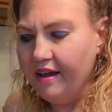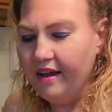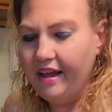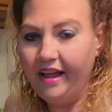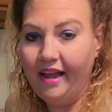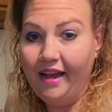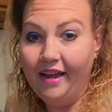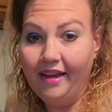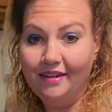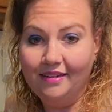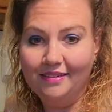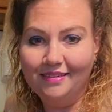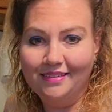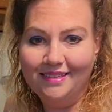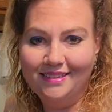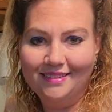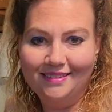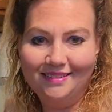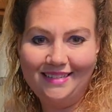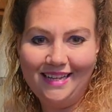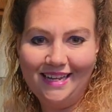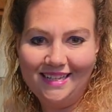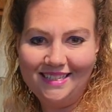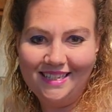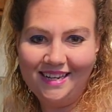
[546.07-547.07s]
And
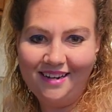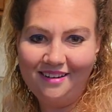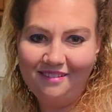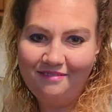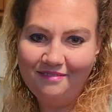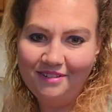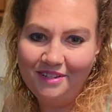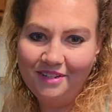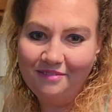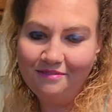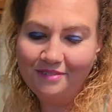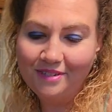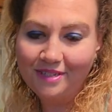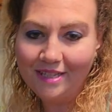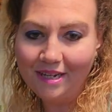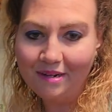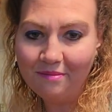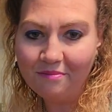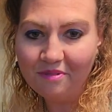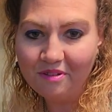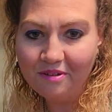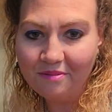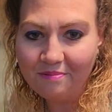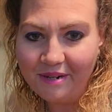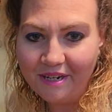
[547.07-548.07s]
that's how you
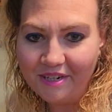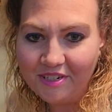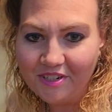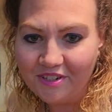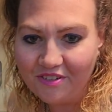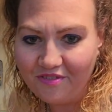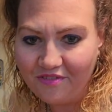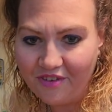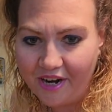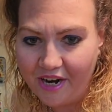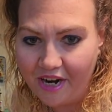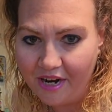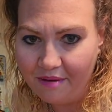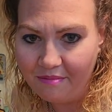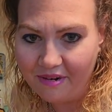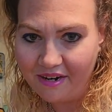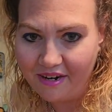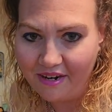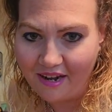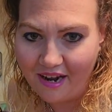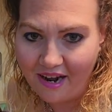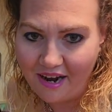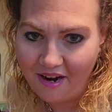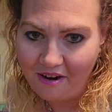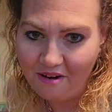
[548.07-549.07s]
assemble a picture frame. And
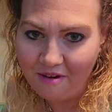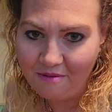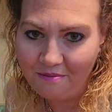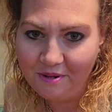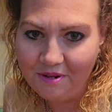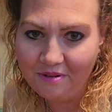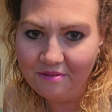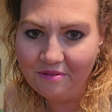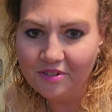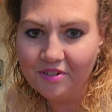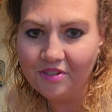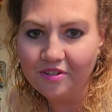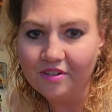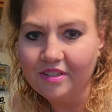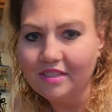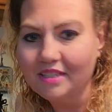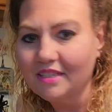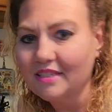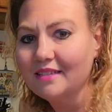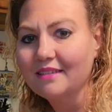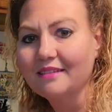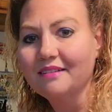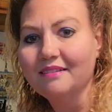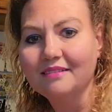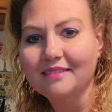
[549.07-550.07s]
I hope you enjoyed
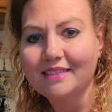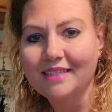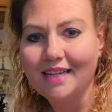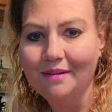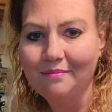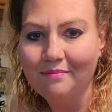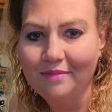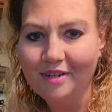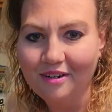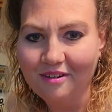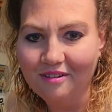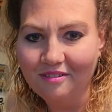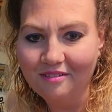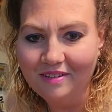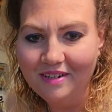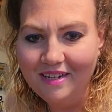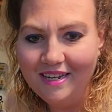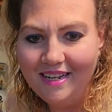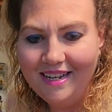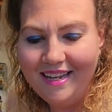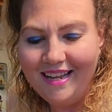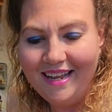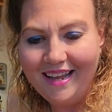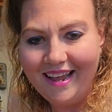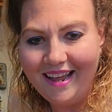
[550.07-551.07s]
this little demo.
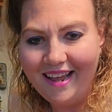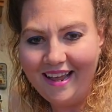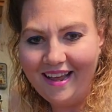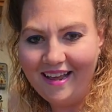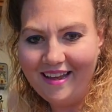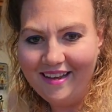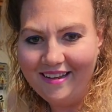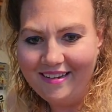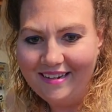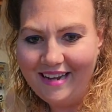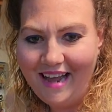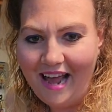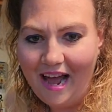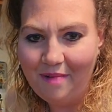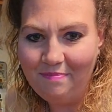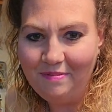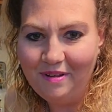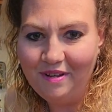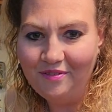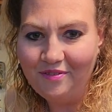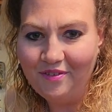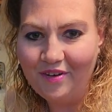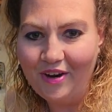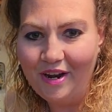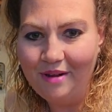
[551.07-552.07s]
And
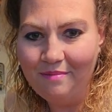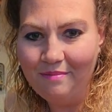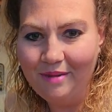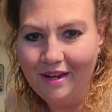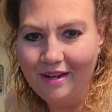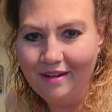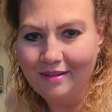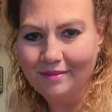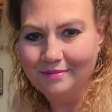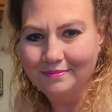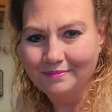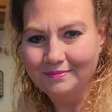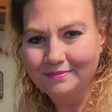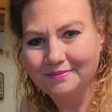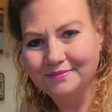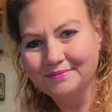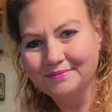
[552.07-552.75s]
happy framing.